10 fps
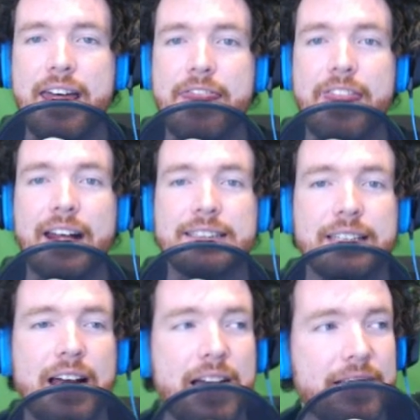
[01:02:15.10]
And
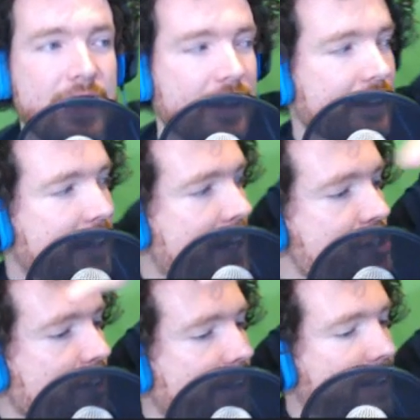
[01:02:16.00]
thanks a lot.
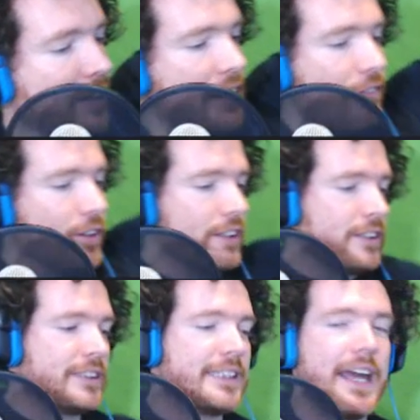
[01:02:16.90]
Catch you later, evil
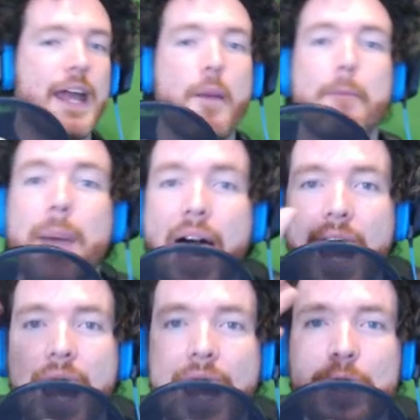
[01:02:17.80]
dudes. And
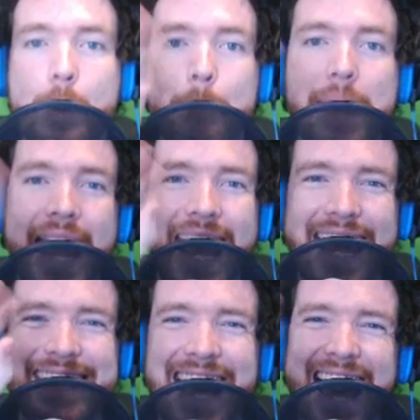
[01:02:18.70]
bye,
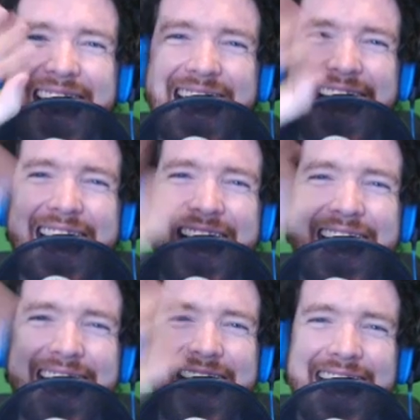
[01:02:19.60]

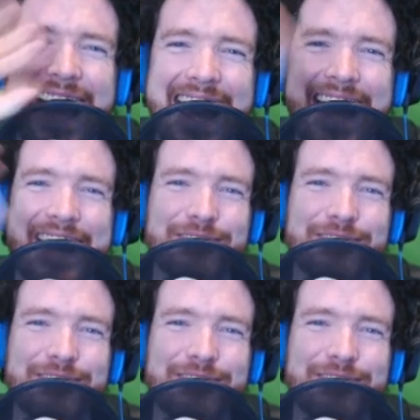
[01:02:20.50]
Amanda.